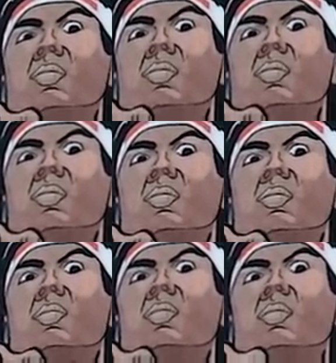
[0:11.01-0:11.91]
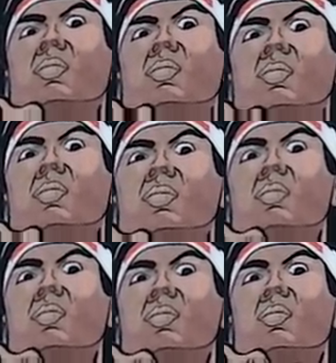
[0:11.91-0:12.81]

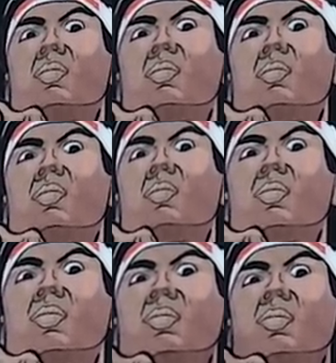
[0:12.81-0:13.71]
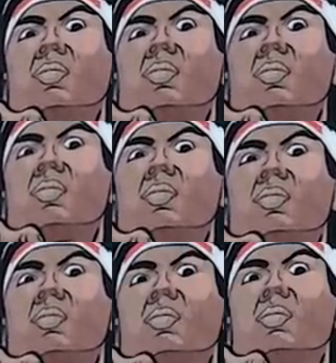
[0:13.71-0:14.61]

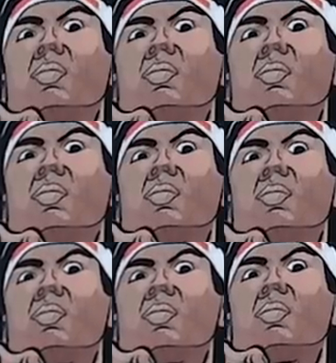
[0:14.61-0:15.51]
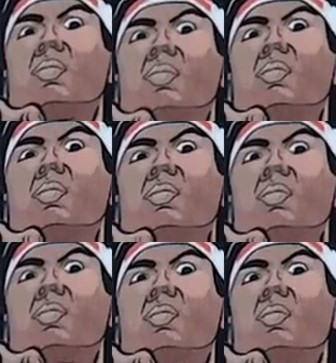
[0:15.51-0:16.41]

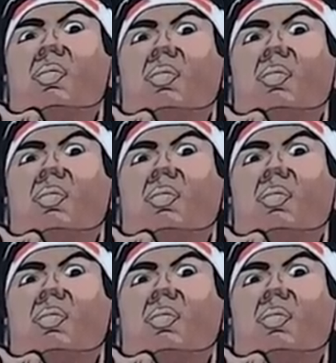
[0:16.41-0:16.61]
(not speaking)